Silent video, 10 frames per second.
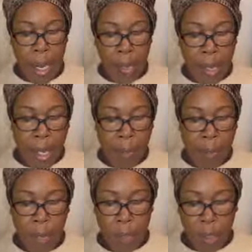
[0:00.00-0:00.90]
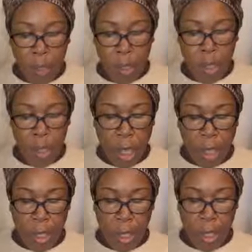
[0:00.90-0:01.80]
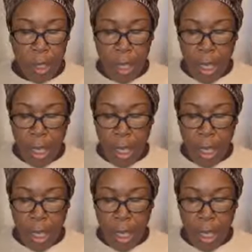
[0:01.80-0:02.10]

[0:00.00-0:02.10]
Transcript: Era of Spiritual Darkness.